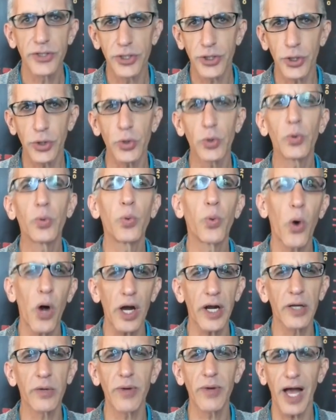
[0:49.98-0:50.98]

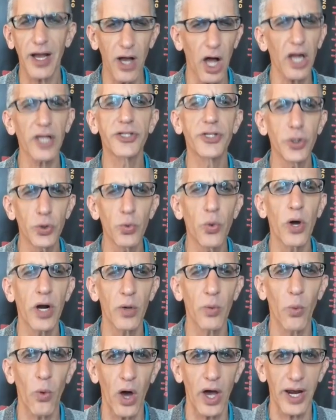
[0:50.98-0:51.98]
2-1 and I'll call it 2-1
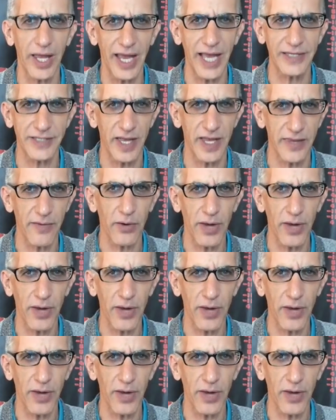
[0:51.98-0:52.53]
and 1 against the spread.